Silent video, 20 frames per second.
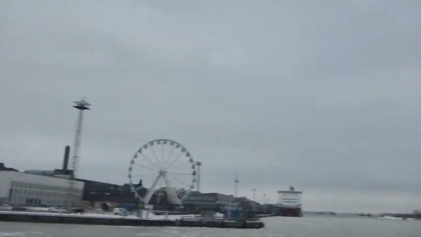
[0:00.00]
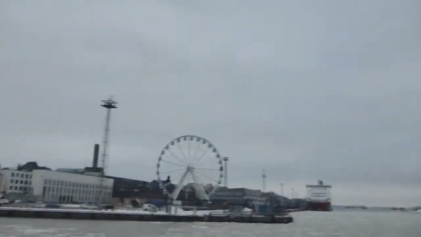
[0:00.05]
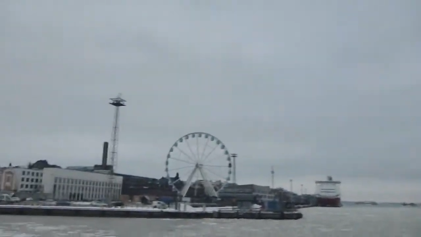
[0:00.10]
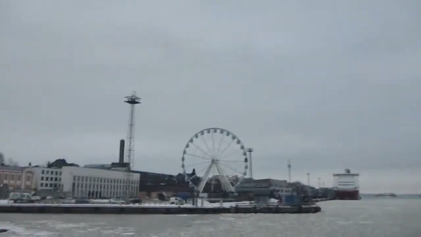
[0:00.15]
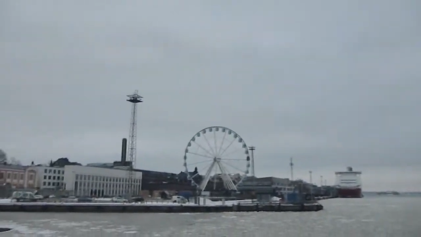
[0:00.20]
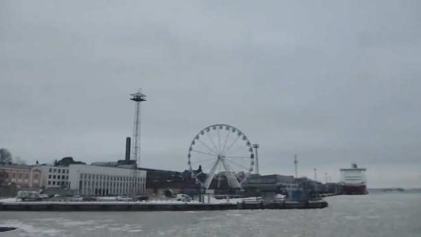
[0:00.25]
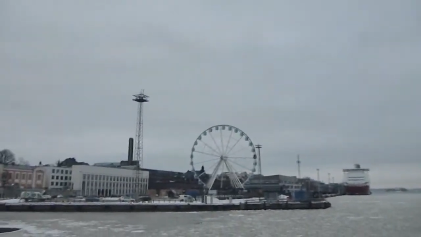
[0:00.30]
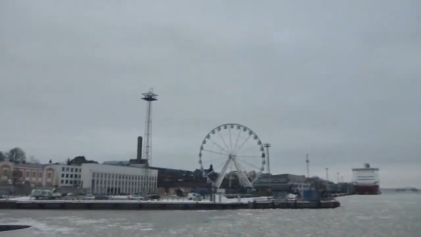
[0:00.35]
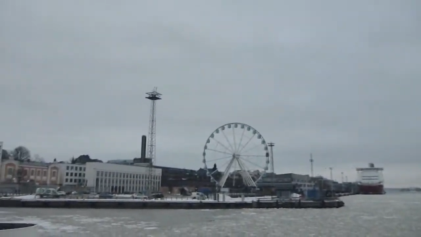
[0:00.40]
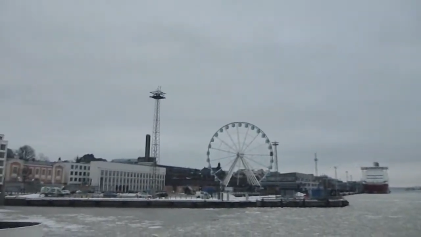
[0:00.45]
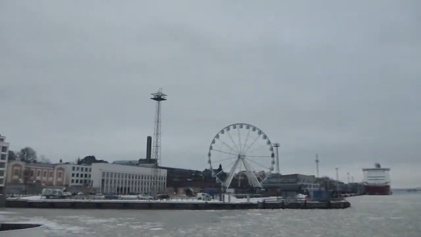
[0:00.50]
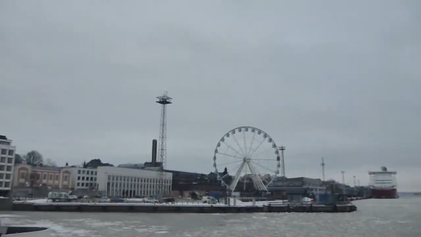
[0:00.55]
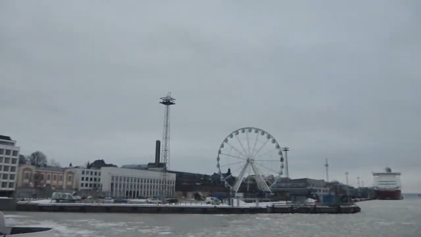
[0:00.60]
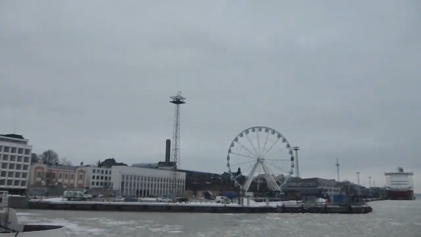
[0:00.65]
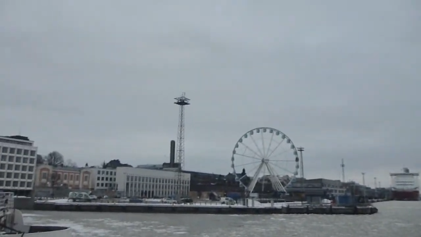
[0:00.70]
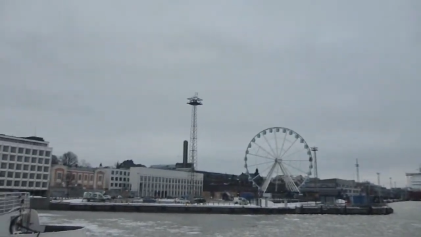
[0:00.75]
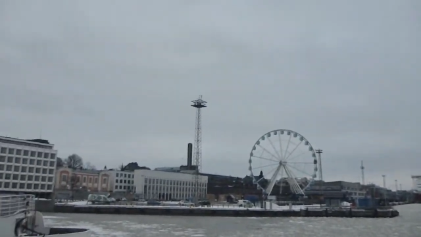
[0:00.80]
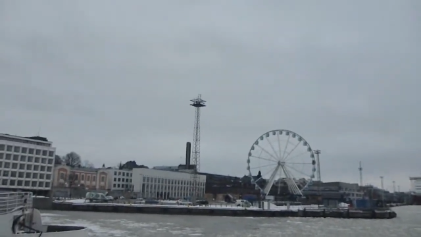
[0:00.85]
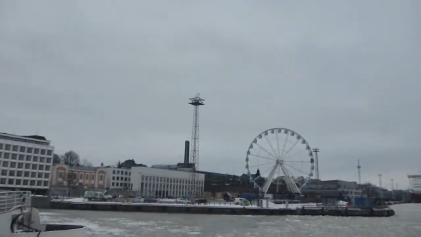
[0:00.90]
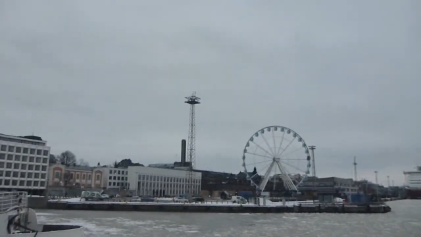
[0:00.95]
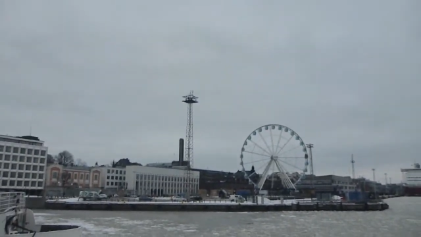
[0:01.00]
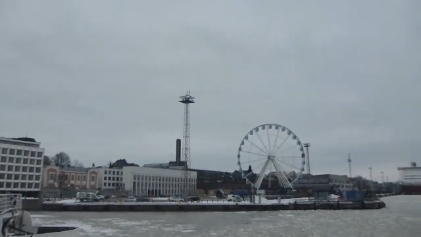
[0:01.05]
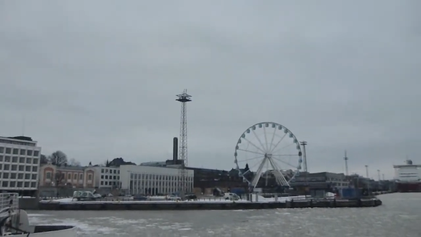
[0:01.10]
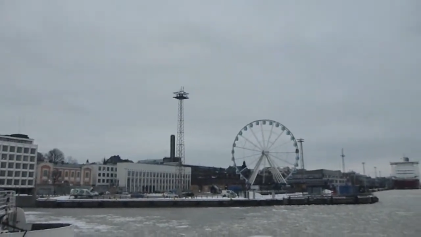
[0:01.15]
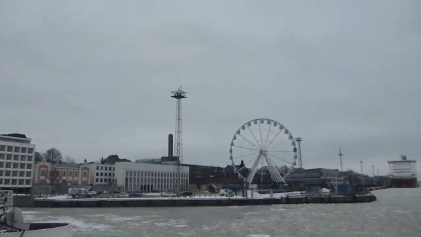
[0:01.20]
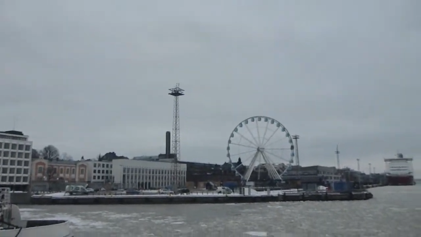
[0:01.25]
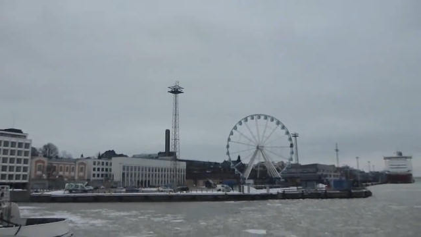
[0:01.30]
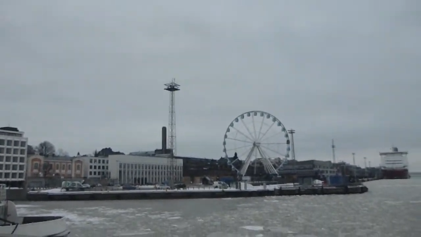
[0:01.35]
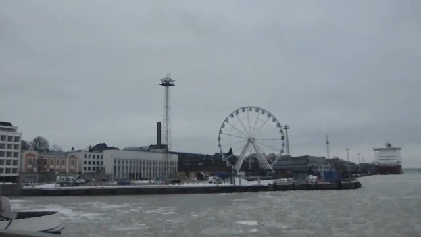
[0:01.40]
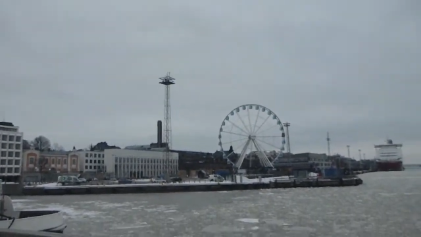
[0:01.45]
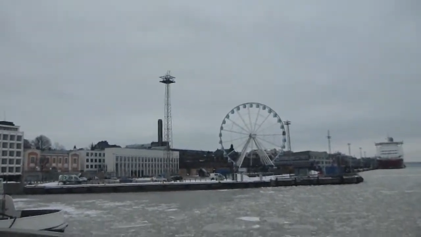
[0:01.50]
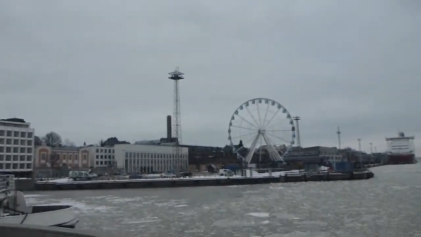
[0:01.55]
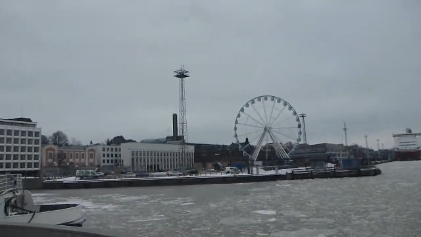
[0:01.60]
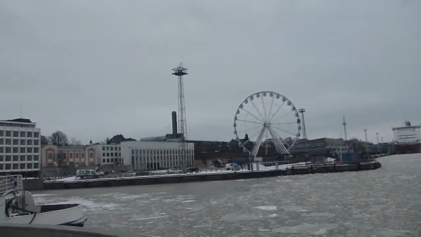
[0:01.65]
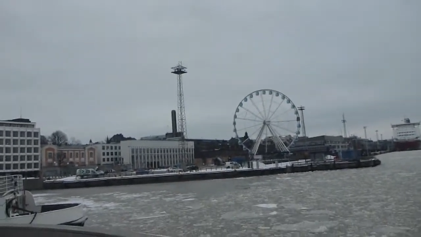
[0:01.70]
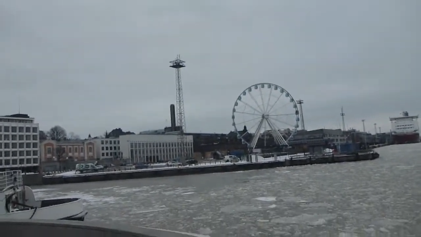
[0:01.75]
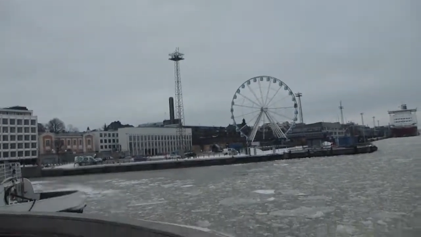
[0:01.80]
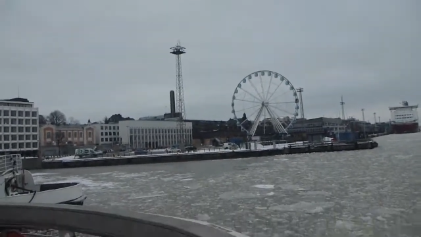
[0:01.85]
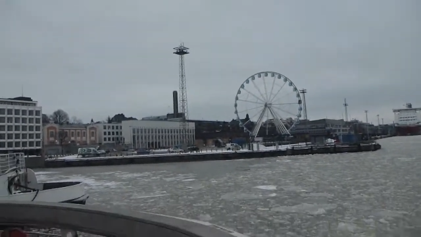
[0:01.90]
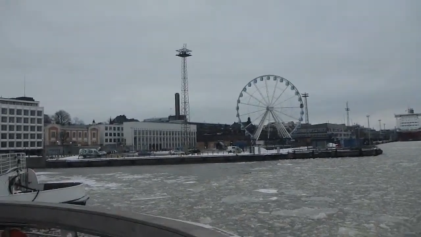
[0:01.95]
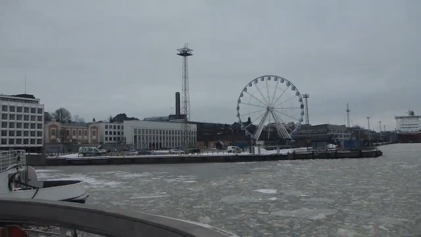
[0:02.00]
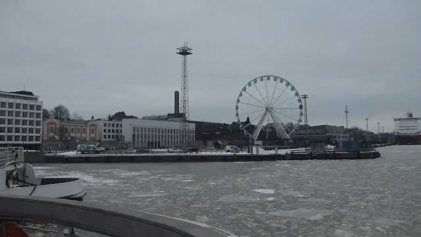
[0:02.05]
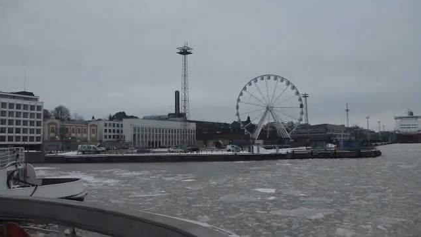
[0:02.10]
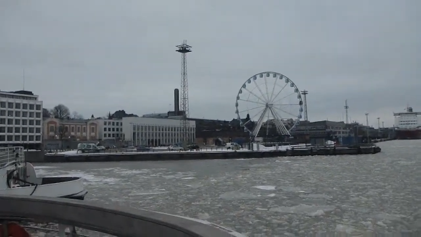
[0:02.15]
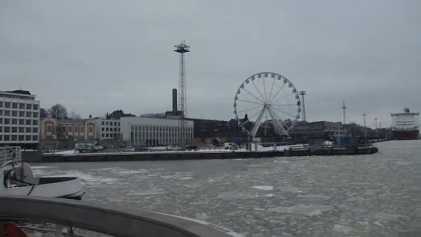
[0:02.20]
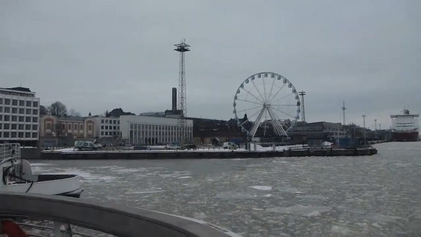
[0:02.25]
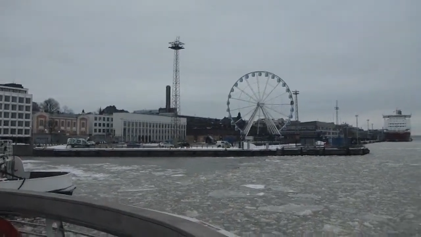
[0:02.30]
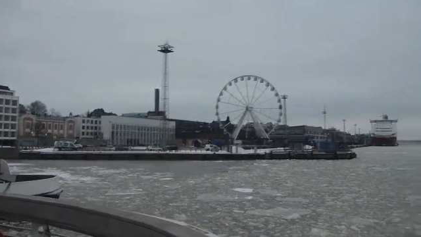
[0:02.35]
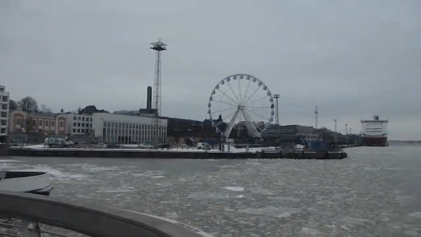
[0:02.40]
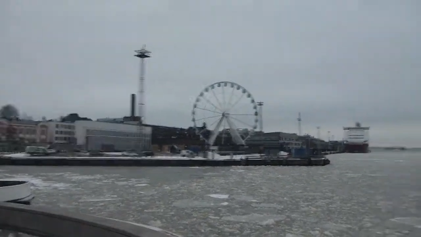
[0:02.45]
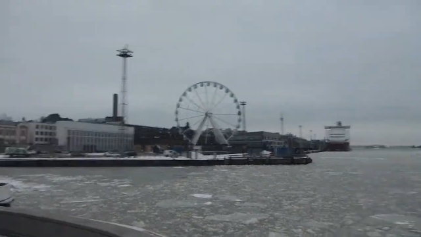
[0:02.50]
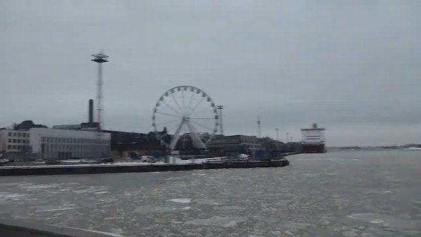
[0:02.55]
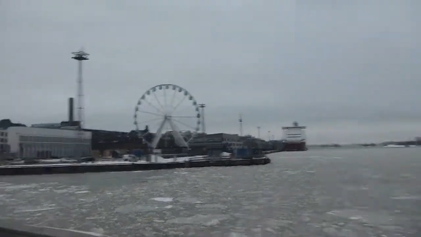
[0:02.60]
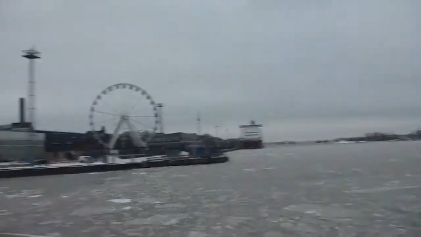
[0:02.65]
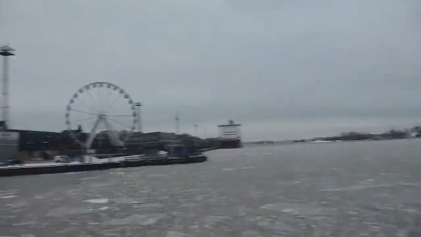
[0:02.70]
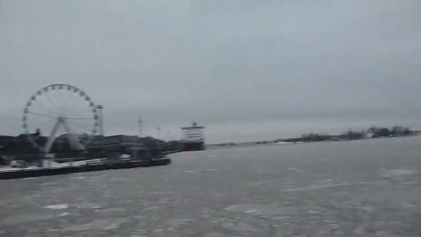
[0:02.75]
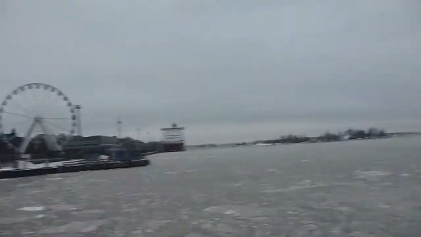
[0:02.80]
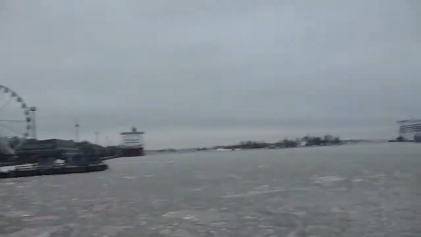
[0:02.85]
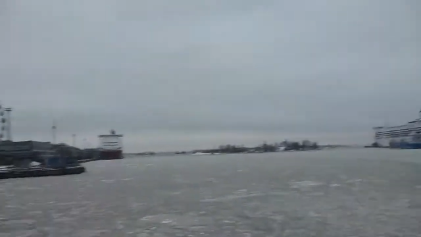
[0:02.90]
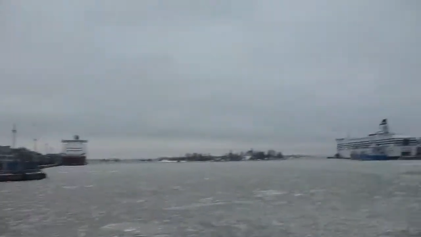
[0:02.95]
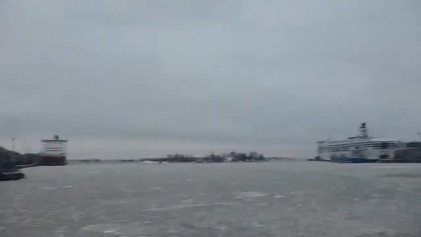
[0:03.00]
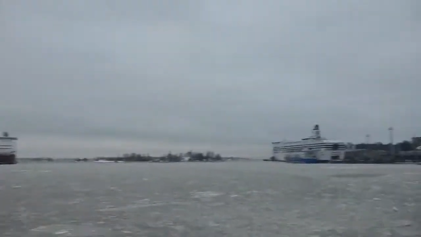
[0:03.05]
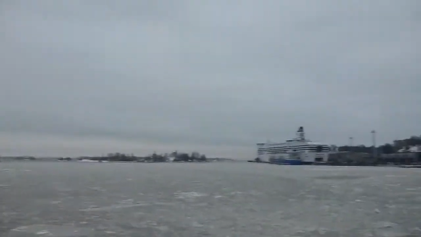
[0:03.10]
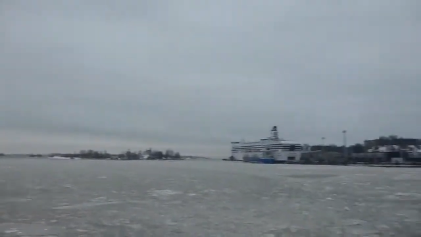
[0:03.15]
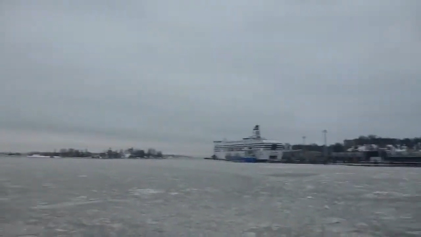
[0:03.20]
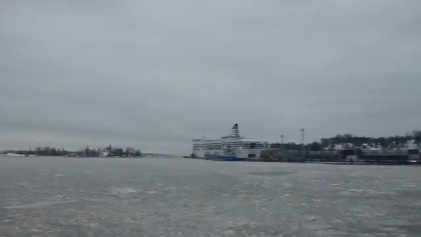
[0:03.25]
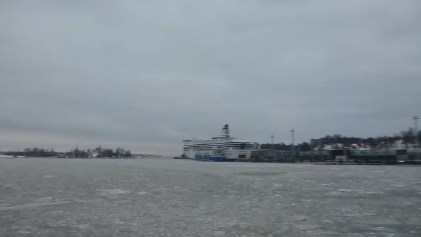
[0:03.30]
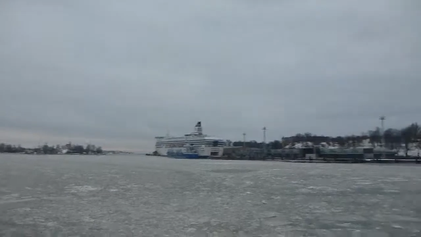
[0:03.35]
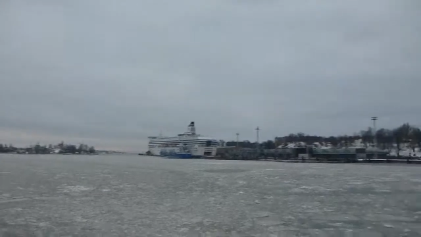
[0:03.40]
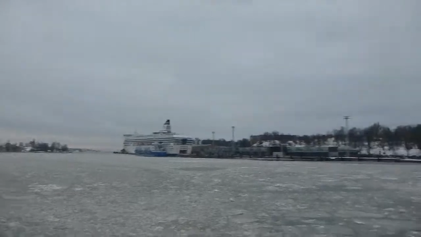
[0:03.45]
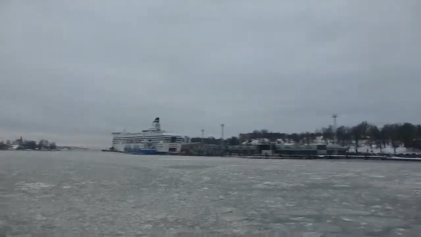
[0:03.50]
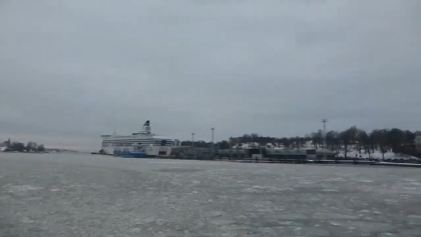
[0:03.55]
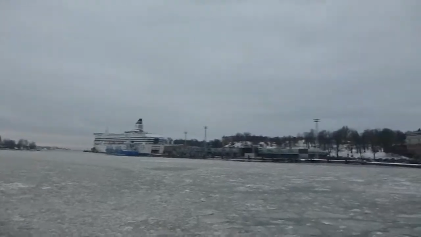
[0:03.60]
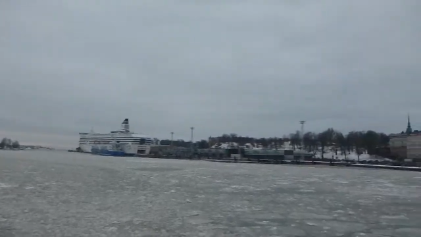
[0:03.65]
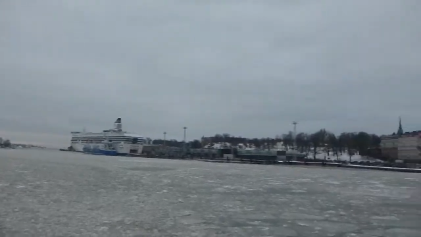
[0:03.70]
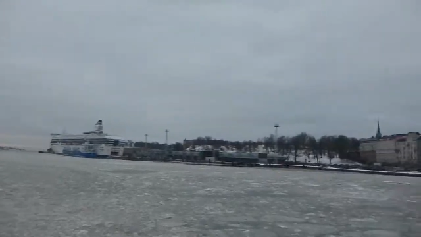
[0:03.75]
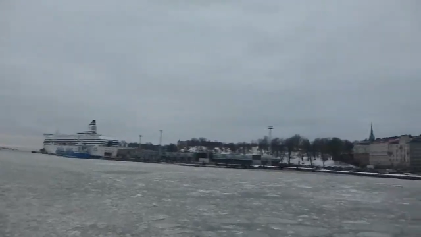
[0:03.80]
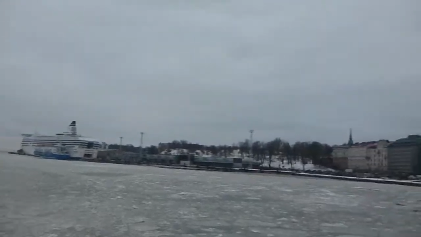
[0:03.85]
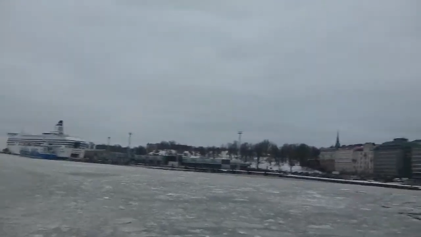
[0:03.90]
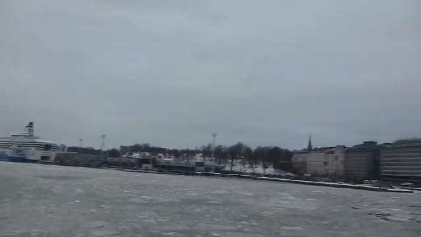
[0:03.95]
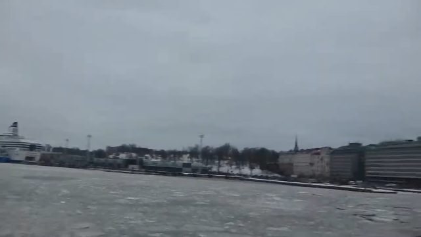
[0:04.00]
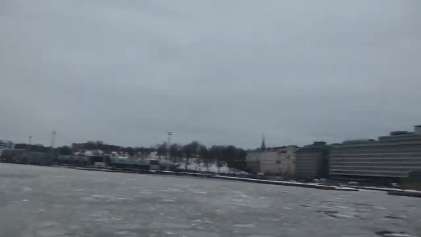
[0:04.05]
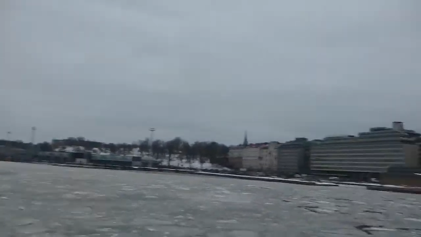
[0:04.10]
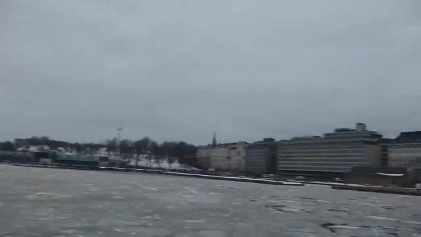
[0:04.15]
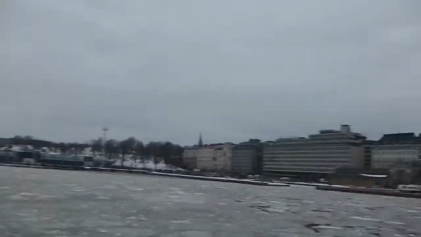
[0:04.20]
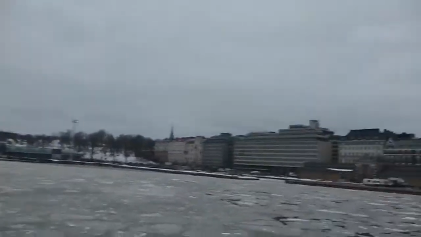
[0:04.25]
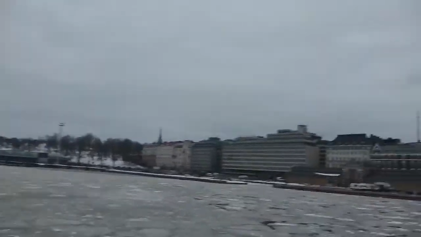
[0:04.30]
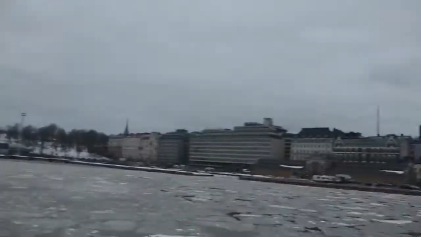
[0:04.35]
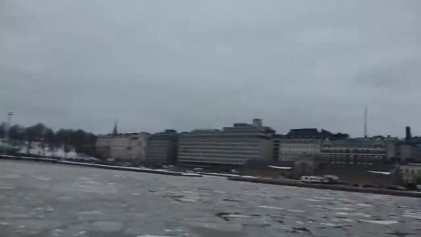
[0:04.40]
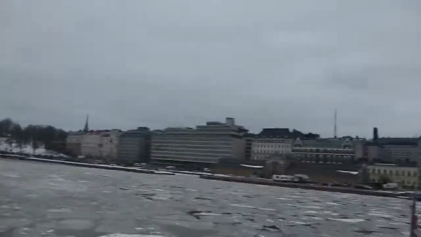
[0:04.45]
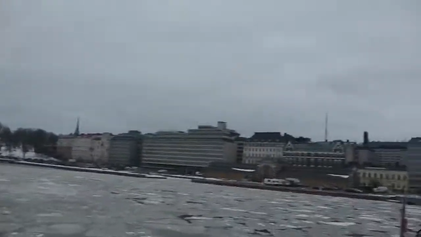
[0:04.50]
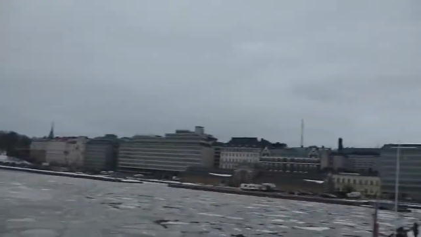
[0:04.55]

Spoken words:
No face is visible, so there are no lips to read.